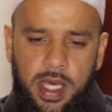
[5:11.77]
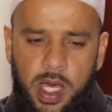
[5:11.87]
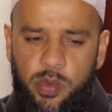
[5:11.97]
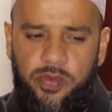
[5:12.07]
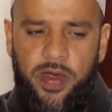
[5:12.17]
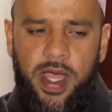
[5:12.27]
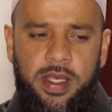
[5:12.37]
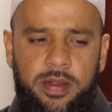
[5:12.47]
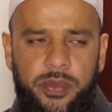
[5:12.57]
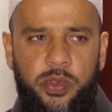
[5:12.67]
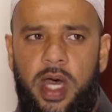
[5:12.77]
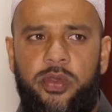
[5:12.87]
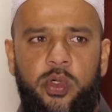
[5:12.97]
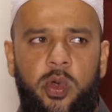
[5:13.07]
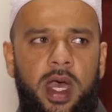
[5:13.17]
And we find
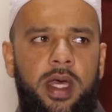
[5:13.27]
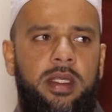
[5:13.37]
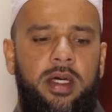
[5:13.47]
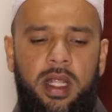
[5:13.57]
throughout the Quran,